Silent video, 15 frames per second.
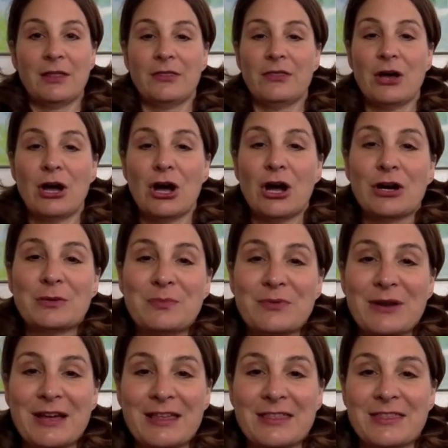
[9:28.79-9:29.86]
the heart
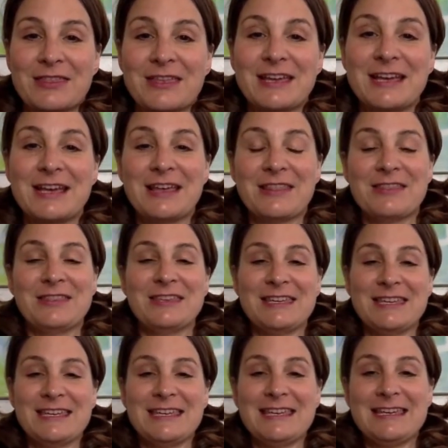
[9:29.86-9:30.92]
breath,
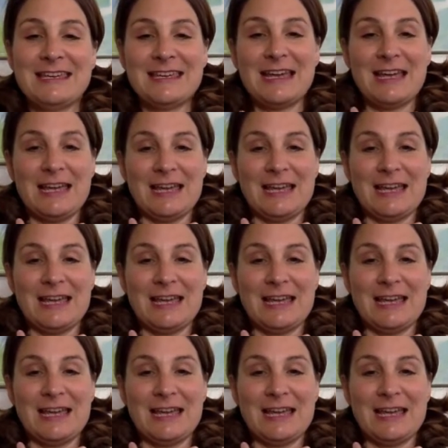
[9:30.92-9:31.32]
the